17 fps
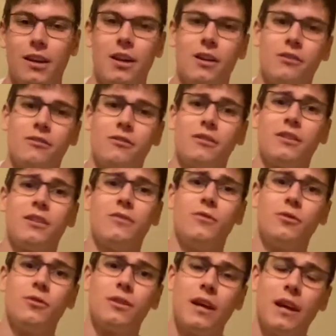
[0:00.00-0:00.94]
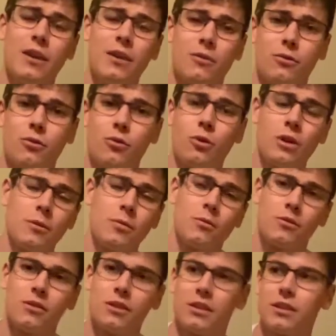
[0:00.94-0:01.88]
so they give you a 10 or
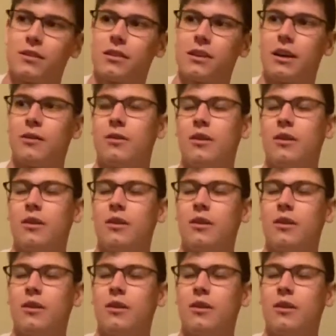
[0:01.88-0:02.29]
20% discount.